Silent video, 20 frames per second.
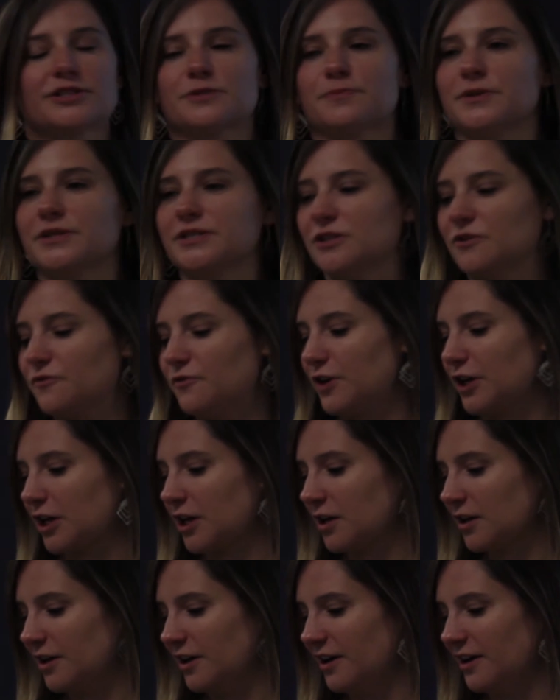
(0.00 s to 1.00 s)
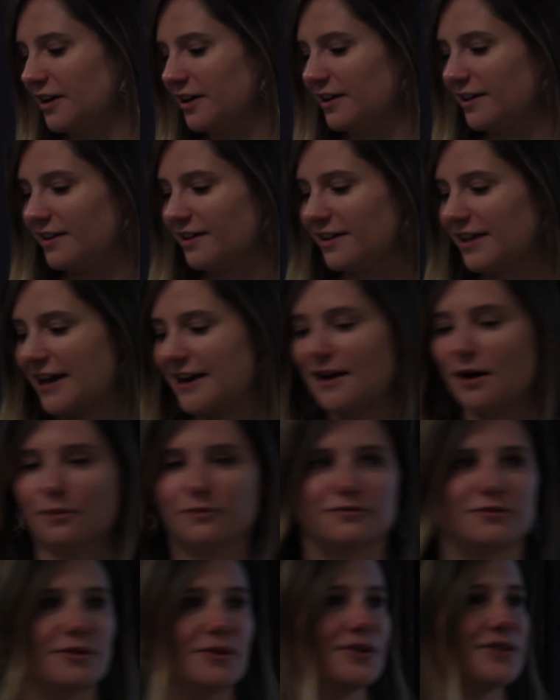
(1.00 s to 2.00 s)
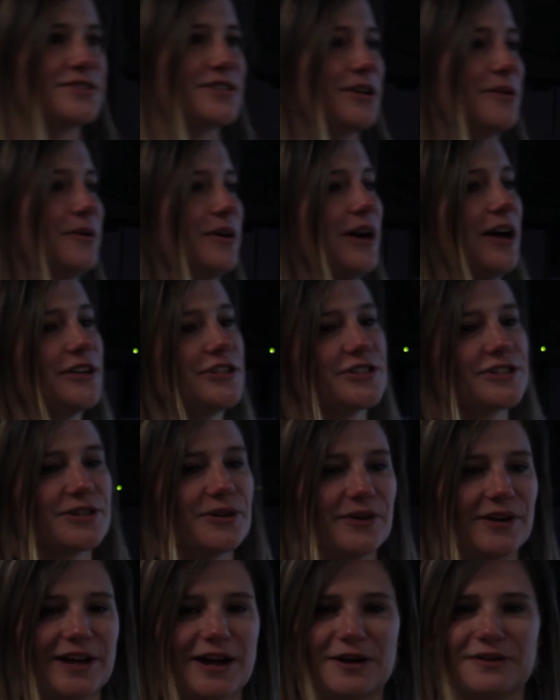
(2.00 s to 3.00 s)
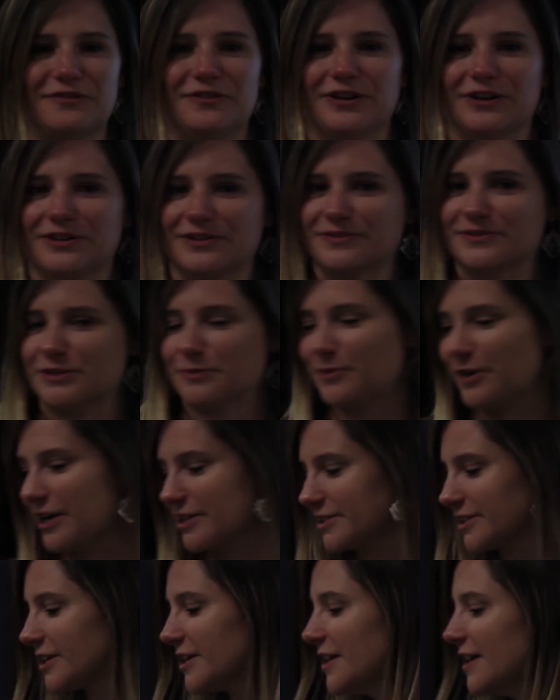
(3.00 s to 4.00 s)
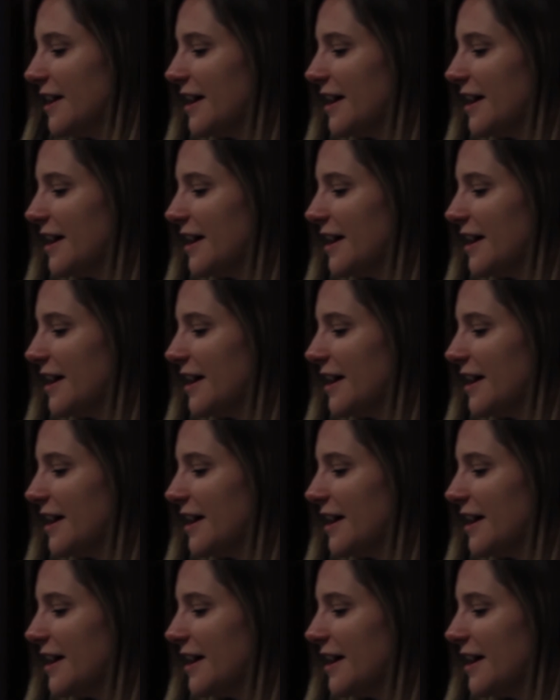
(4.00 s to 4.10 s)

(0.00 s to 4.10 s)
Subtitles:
specific and helpful, so we're not just going out of here depressed,